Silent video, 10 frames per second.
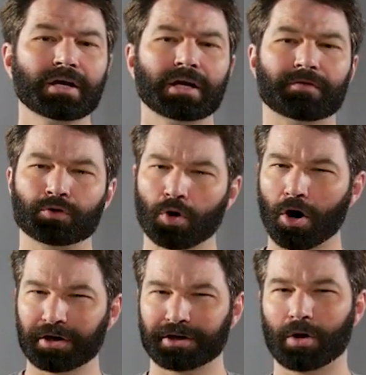If you
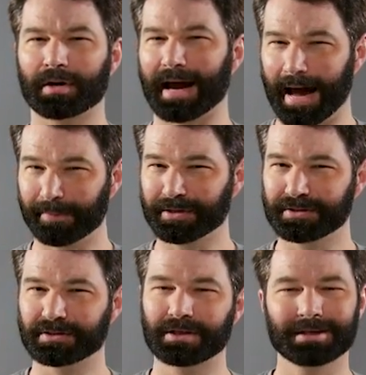already know what
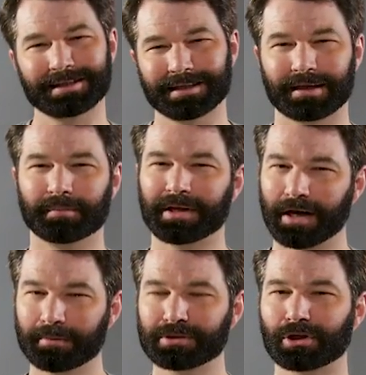happens, it
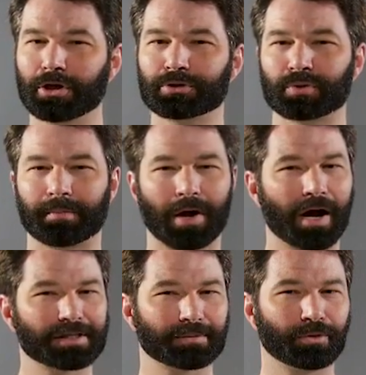becomes close to
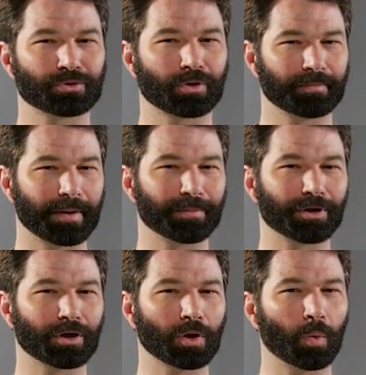impossible to
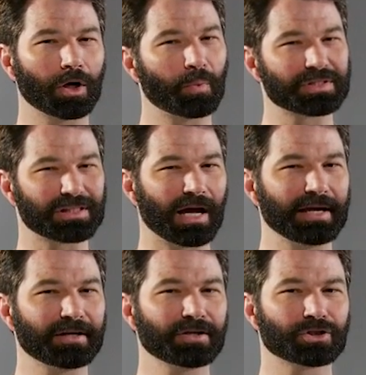remember what it was
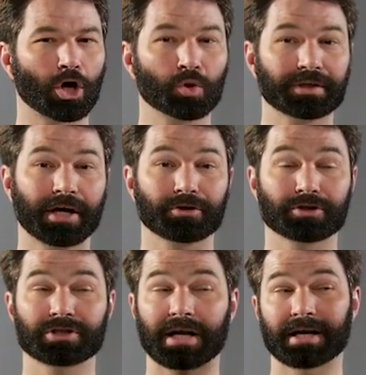like to only
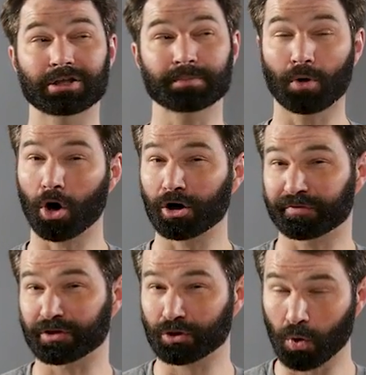understand part of
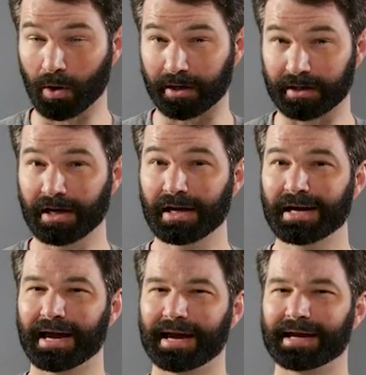the story,
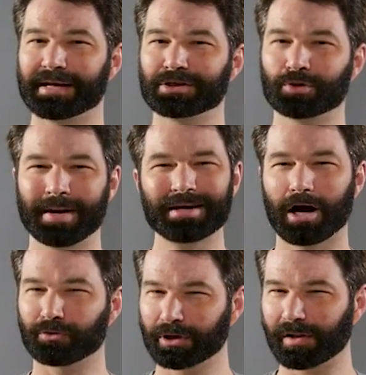and you may
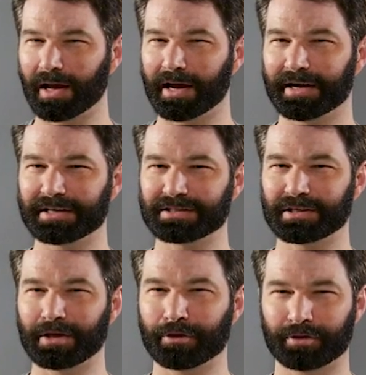not realize
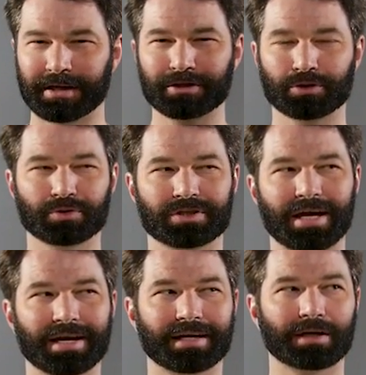that things you
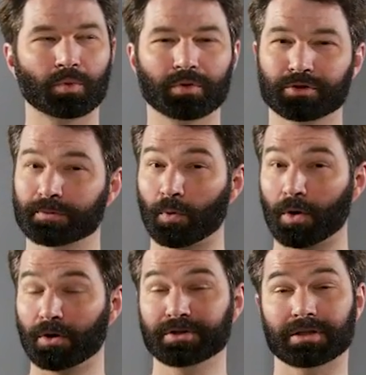say will
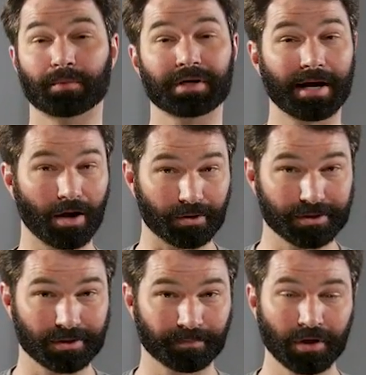spoil someone else.